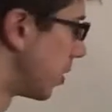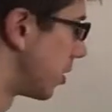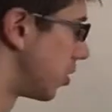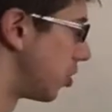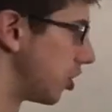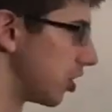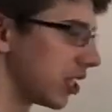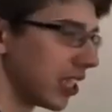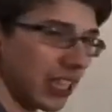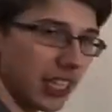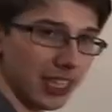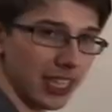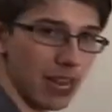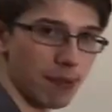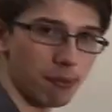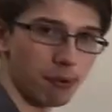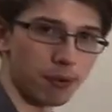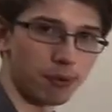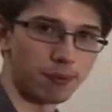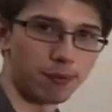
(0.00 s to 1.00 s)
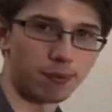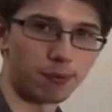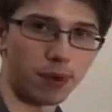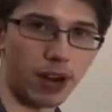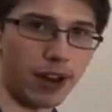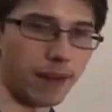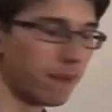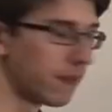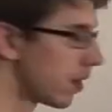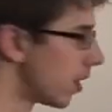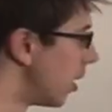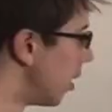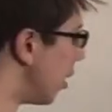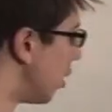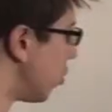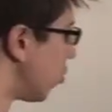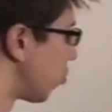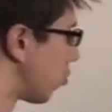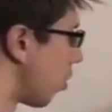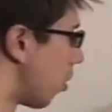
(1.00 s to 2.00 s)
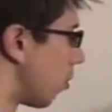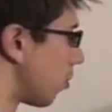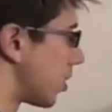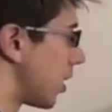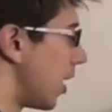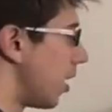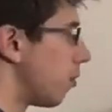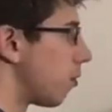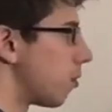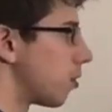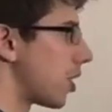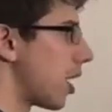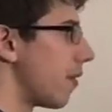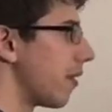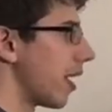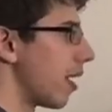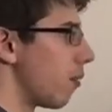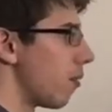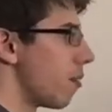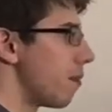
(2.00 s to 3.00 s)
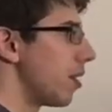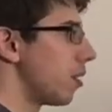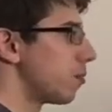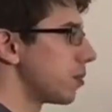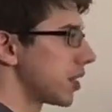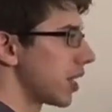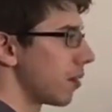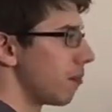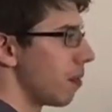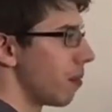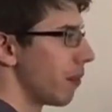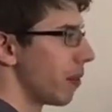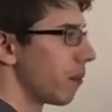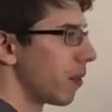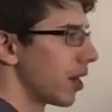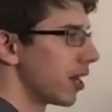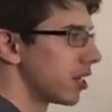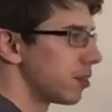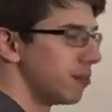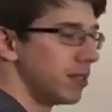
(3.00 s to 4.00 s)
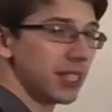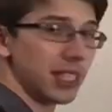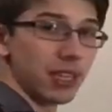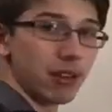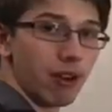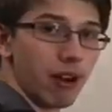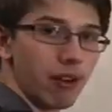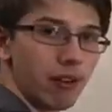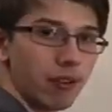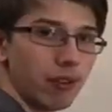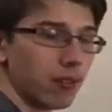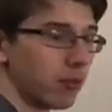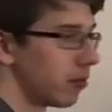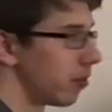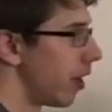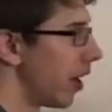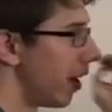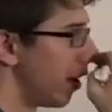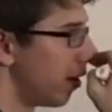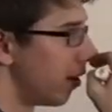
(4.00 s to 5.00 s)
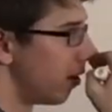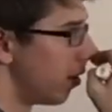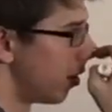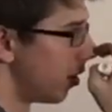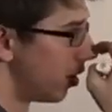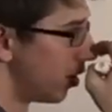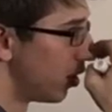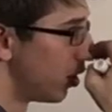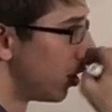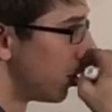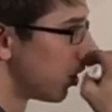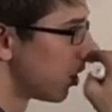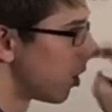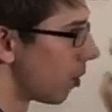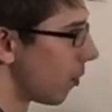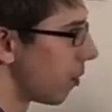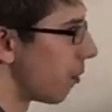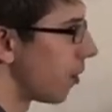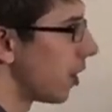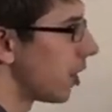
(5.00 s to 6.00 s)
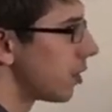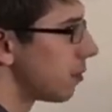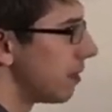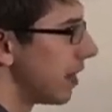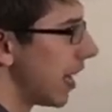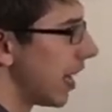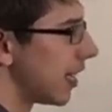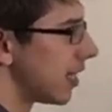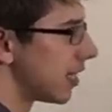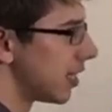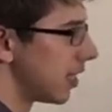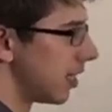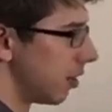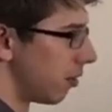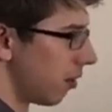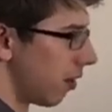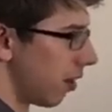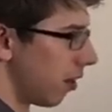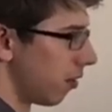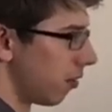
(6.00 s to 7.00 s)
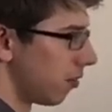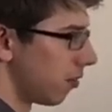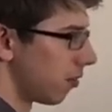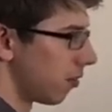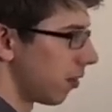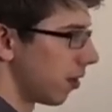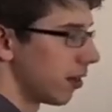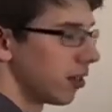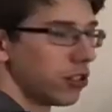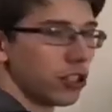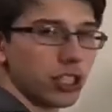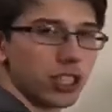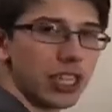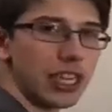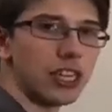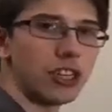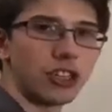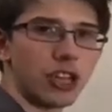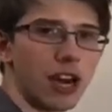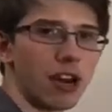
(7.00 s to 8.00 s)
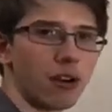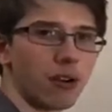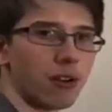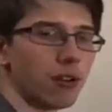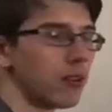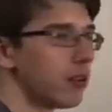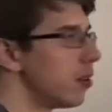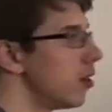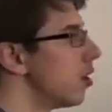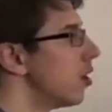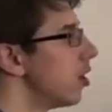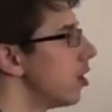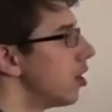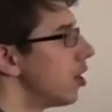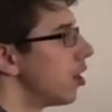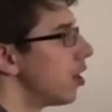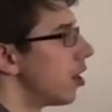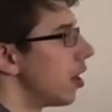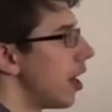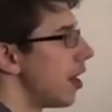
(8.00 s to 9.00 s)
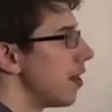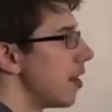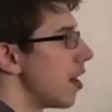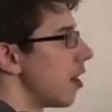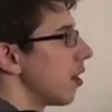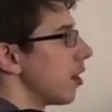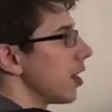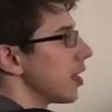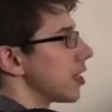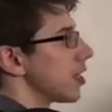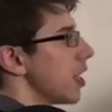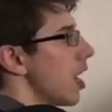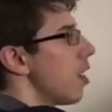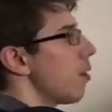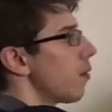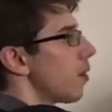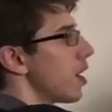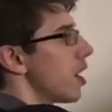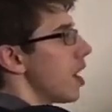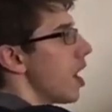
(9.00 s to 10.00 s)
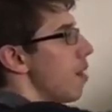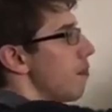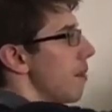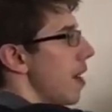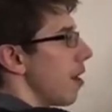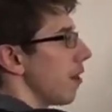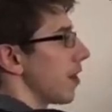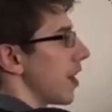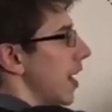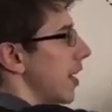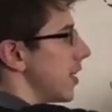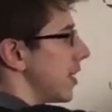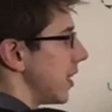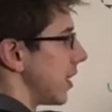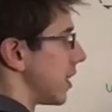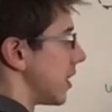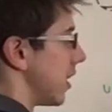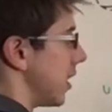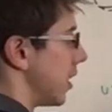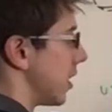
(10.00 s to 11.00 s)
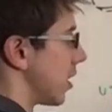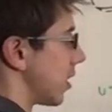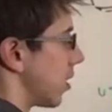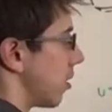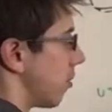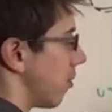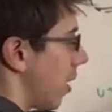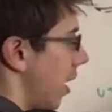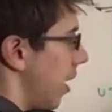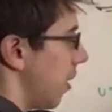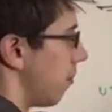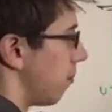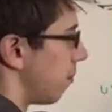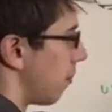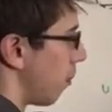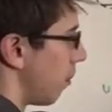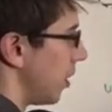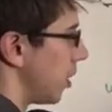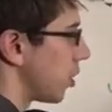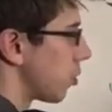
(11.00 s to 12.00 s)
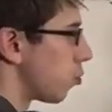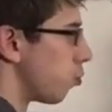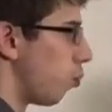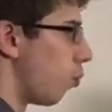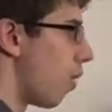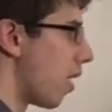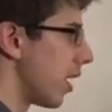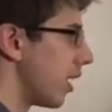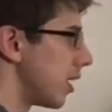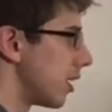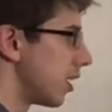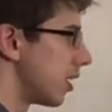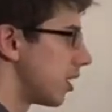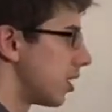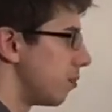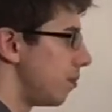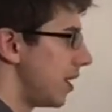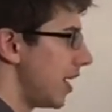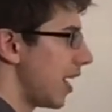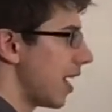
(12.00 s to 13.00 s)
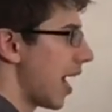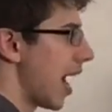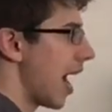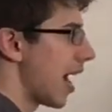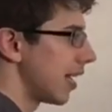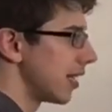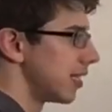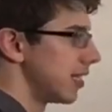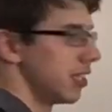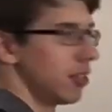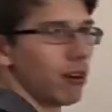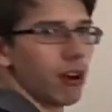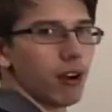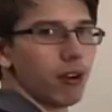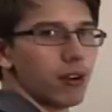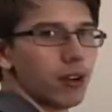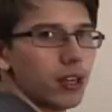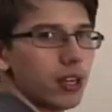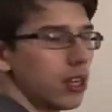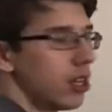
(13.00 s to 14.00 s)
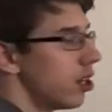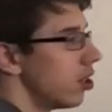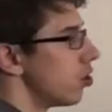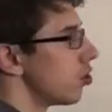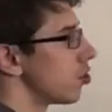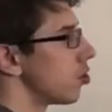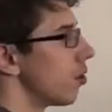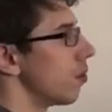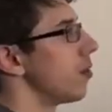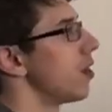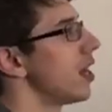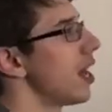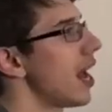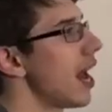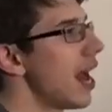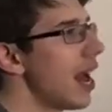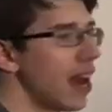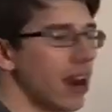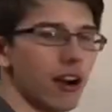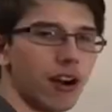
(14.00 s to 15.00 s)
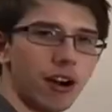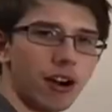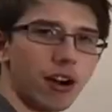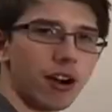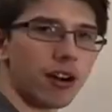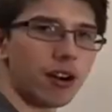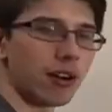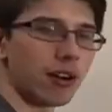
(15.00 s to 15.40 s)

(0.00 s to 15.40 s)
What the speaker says: is just an example, right? So say we're traveling at 1 meter per second and we want it to be 0, right? So we want it to be at 0, just in general, and then let's not worry about that distance, right? But we just want it to be at 0. So the error,